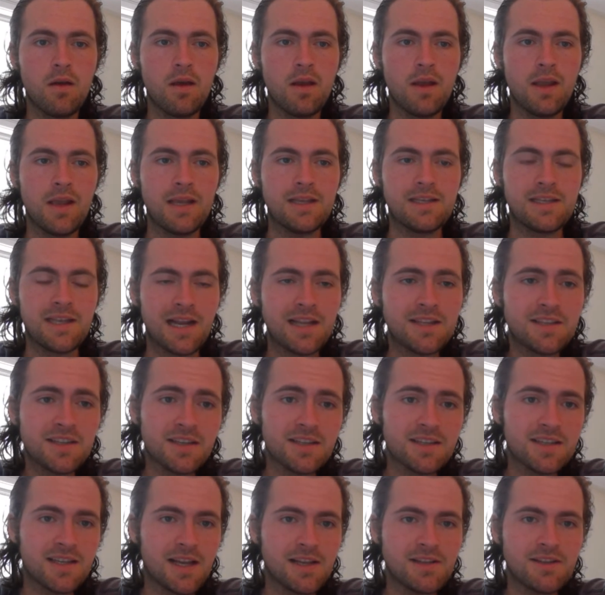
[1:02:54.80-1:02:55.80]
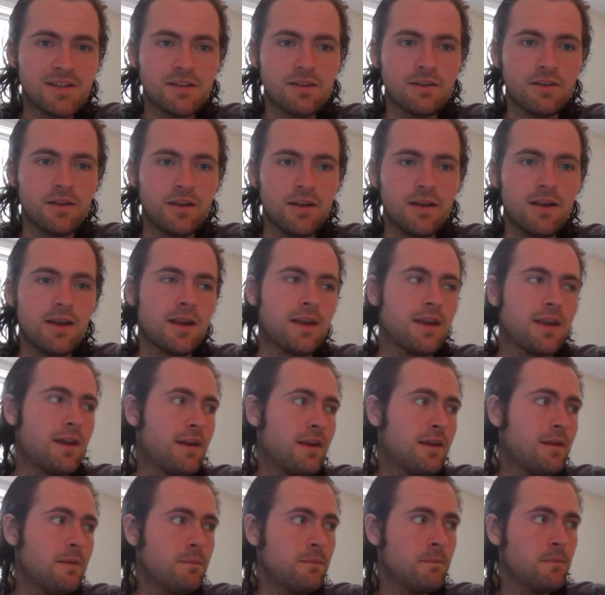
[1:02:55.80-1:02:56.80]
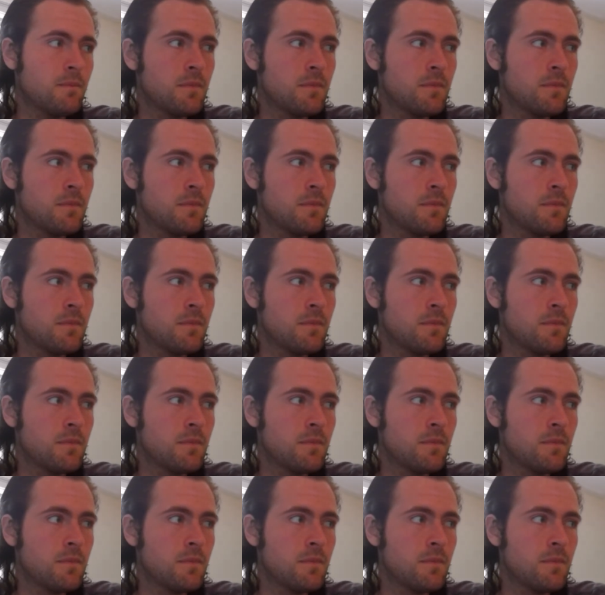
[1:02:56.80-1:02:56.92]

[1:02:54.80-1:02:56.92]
He's had success in the league, I get it.